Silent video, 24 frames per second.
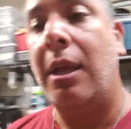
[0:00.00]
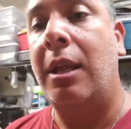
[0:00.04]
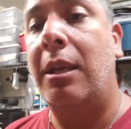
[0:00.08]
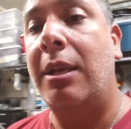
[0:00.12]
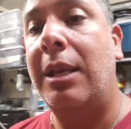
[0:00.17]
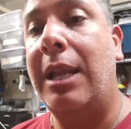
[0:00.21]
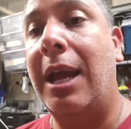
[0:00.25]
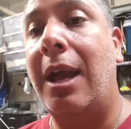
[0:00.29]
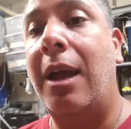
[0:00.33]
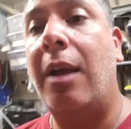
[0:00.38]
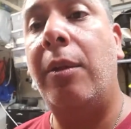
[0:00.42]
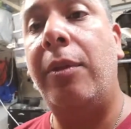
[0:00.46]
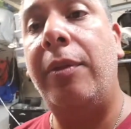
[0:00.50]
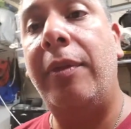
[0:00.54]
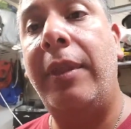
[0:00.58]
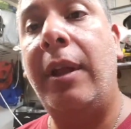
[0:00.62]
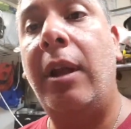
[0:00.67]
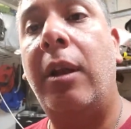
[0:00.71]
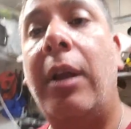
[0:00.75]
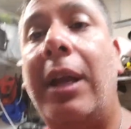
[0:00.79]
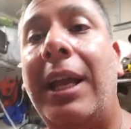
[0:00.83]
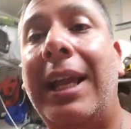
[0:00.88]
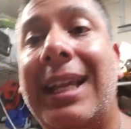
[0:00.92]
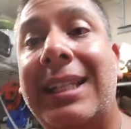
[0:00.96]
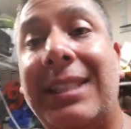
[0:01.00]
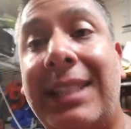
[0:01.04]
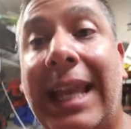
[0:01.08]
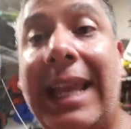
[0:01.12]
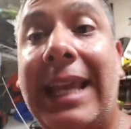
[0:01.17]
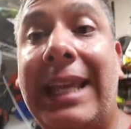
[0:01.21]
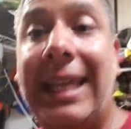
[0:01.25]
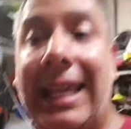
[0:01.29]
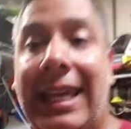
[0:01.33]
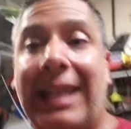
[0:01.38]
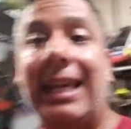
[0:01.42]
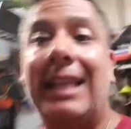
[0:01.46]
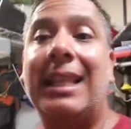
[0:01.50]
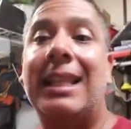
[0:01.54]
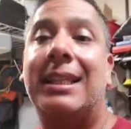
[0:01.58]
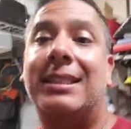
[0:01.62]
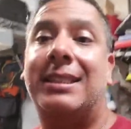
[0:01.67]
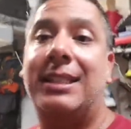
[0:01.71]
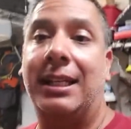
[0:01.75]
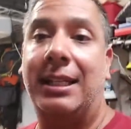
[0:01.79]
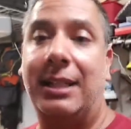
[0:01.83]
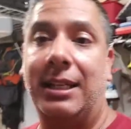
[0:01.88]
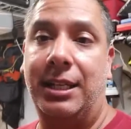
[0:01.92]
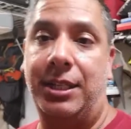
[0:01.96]
Now, there is a
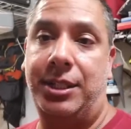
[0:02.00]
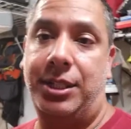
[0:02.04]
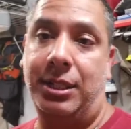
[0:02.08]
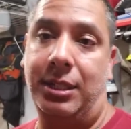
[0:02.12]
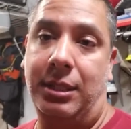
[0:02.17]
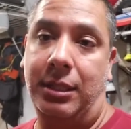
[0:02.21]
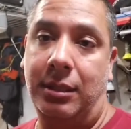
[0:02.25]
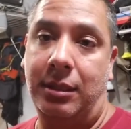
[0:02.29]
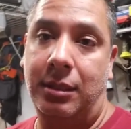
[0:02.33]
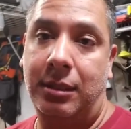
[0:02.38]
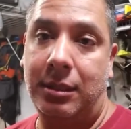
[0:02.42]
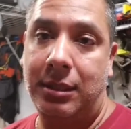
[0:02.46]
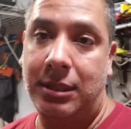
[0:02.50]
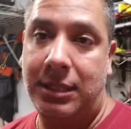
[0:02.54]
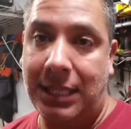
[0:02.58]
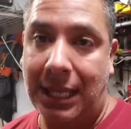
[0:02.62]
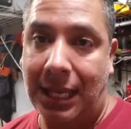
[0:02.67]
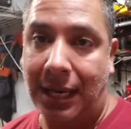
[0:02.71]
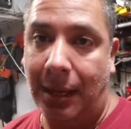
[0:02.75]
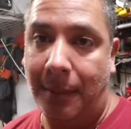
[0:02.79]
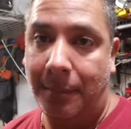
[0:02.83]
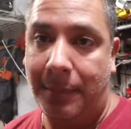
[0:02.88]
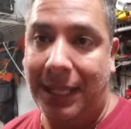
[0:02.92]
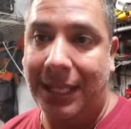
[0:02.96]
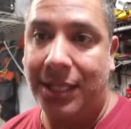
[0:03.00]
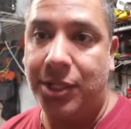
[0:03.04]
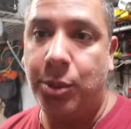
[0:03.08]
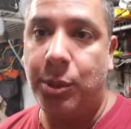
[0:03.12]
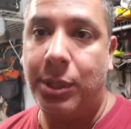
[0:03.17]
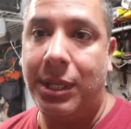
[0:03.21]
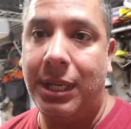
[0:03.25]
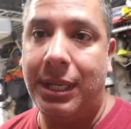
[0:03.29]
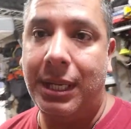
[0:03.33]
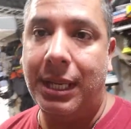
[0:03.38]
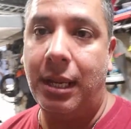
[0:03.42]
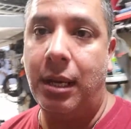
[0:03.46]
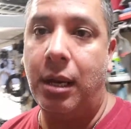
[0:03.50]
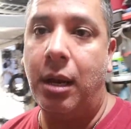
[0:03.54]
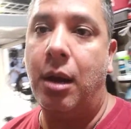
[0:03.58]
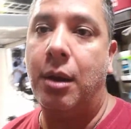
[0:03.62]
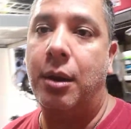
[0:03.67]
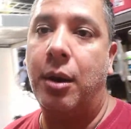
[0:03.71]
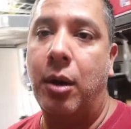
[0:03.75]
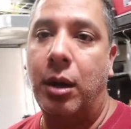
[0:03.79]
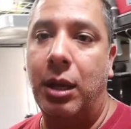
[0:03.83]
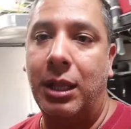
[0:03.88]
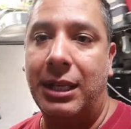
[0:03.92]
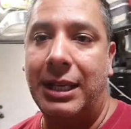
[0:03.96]
keyless ignition setup that you can get
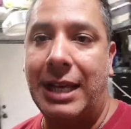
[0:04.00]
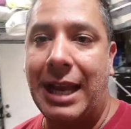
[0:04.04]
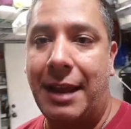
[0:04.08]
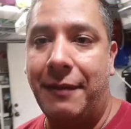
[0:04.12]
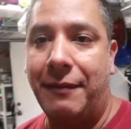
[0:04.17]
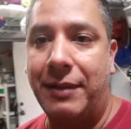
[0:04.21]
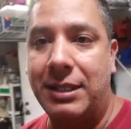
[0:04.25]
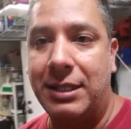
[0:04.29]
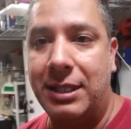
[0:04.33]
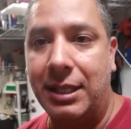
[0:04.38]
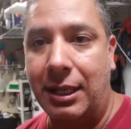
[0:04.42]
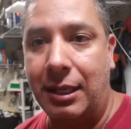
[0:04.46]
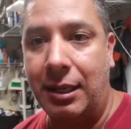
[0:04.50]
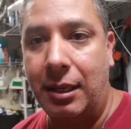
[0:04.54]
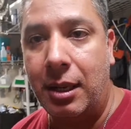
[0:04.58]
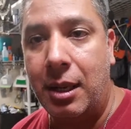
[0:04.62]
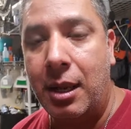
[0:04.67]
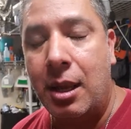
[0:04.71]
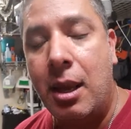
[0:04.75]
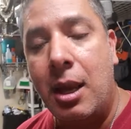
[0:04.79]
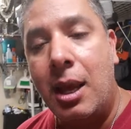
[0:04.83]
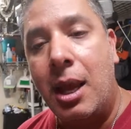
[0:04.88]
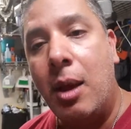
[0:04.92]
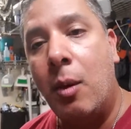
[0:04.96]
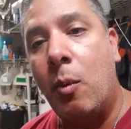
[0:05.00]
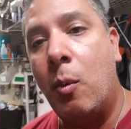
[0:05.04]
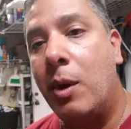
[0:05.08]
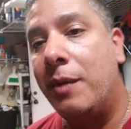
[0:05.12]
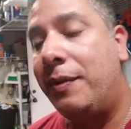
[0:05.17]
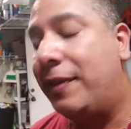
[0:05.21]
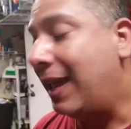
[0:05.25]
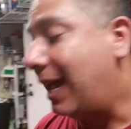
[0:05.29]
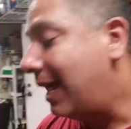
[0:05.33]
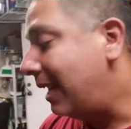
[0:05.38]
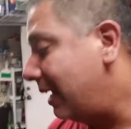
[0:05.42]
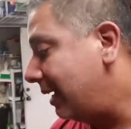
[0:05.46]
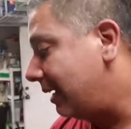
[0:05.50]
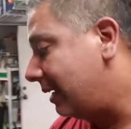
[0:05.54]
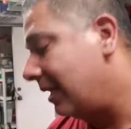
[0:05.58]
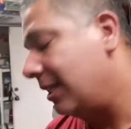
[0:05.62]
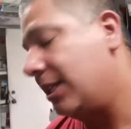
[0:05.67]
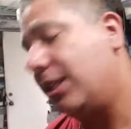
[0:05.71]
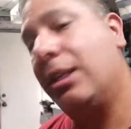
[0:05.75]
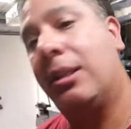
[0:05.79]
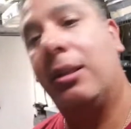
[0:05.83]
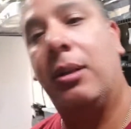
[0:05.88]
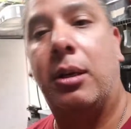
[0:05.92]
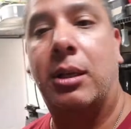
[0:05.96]
on Harley Davidson. And what that
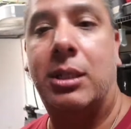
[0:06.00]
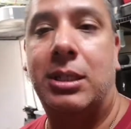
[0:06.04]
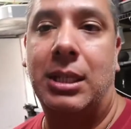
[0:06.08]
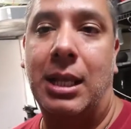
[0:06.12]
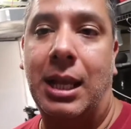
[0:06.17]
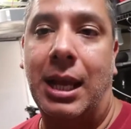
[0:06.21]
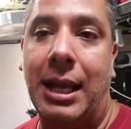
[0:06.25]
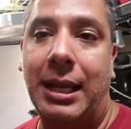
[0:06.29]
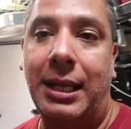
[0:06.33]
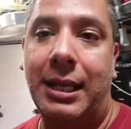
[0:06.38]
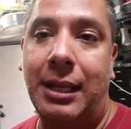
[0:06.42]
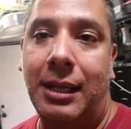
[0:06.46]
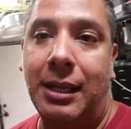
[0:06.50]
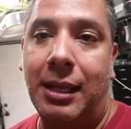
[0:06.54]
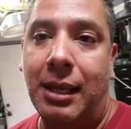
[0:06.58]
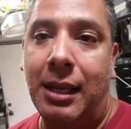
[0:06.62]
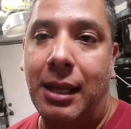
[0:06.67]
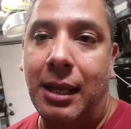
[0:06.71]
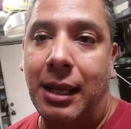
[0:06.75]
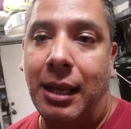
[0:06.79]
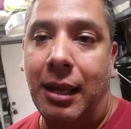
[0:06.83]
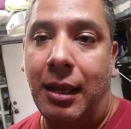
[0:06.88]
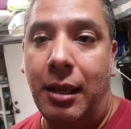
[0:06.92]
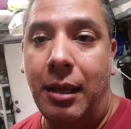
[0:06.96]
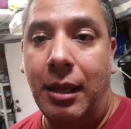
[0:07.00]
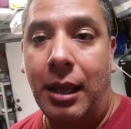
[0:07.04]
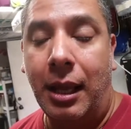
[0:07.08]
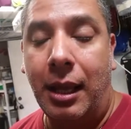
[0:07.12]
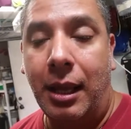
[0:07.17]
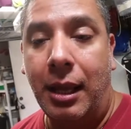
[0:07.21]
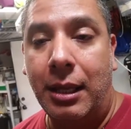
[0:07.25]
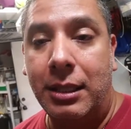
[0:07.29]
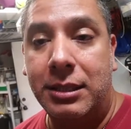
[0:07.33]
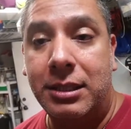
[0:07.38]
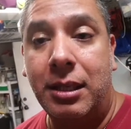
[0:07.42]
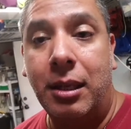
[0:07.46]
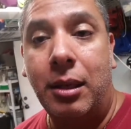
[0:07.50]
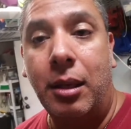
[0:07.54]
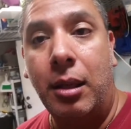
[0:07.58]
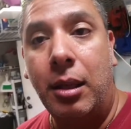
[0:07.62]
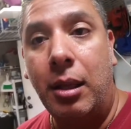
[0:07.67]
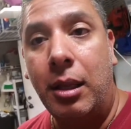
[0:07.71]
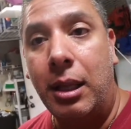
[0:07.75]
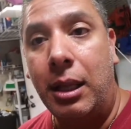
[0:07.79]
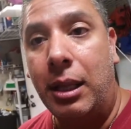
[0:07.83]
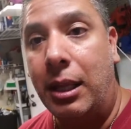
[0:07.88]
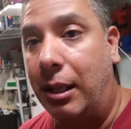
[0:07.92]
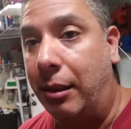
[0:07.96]
ignition looks like is
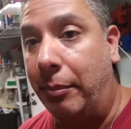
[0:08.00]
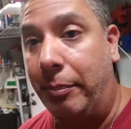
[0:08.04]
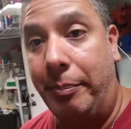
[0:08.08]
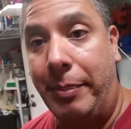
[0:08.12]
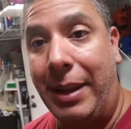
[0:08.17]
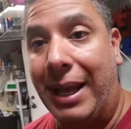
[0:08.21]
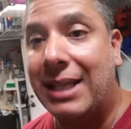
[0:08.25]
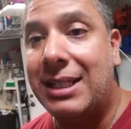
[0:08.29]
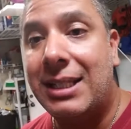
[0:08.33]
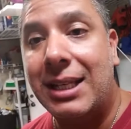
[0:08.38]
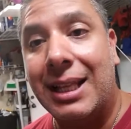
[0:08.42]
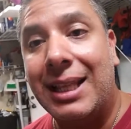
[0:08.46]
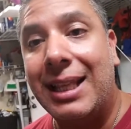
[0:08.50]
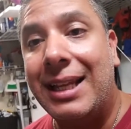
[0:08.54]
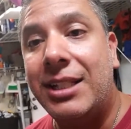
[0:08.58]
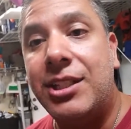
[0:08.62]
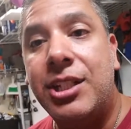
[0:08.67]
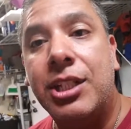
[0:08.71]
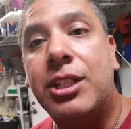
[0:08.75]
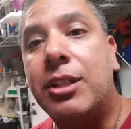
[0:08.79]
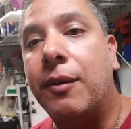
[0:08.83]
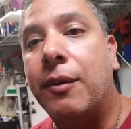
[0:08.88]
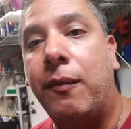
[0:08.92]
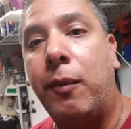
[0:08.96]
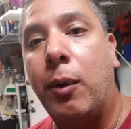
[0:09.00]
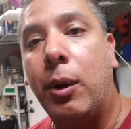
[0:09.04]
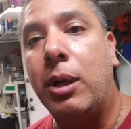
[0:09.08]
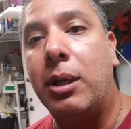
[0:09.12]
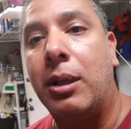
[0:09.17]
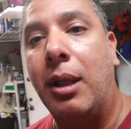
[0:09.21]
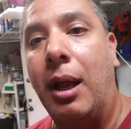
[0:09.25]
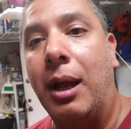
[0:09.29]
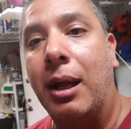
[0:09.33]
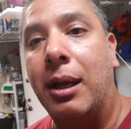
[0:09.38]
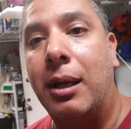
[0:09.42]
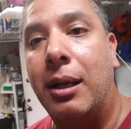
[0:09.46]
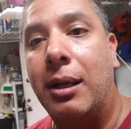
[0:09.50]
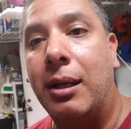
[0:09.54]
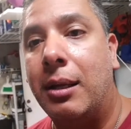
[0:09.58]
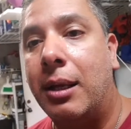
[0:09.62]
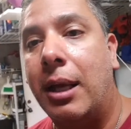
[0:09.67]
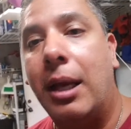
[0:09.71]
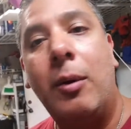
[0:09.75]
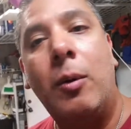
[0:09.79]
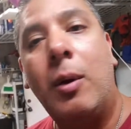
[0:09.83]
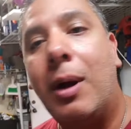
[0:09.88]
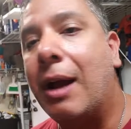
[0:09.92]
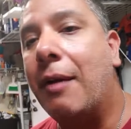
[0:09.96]
basically just a fork lock.
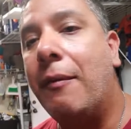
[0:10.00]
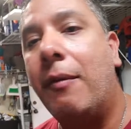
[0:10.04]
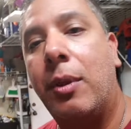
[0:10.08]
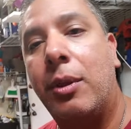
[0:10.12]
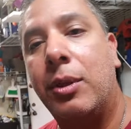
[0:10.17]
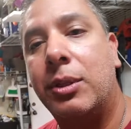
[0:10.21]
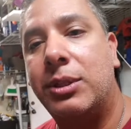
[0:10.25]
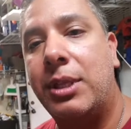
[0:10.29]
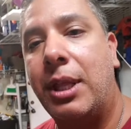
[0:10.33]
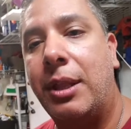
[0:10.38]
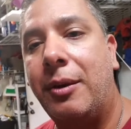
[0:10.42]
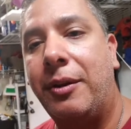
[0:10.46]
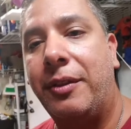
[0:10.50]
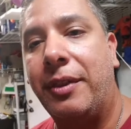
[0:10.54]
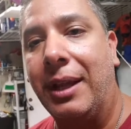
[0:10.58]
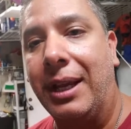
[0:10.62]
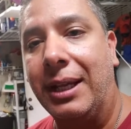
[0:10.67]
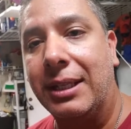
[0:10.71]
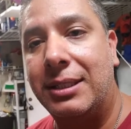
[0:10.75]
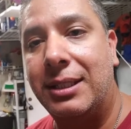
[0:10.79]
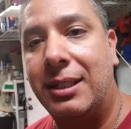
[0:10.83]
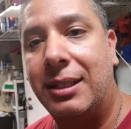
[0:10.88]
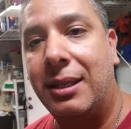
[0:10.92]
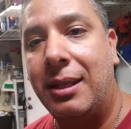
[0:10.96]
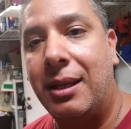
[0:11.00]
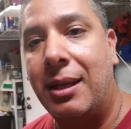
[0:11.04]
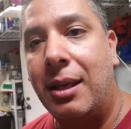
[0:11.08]
It have all those other things.